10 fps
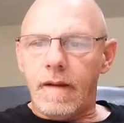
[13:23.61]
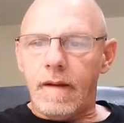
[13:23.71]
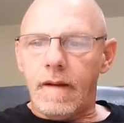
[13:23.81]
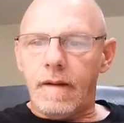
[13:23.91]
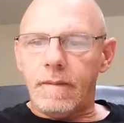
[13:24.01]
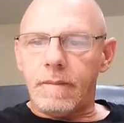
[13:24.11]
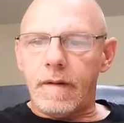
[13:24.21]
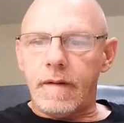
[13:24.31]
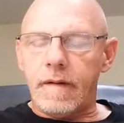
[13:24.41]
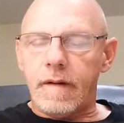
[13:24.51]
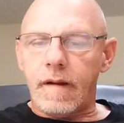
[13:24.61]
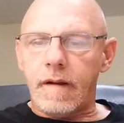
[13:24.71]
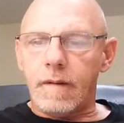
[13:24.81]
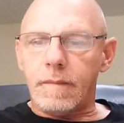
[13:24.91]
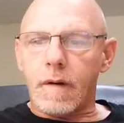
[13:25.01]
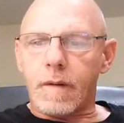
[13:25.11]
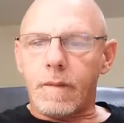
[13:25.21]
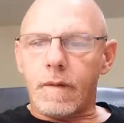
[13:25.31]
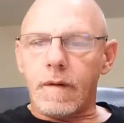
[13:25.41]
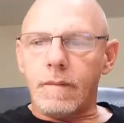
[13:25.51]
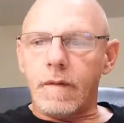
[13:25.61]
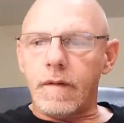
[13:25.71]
why did I not mark where I was?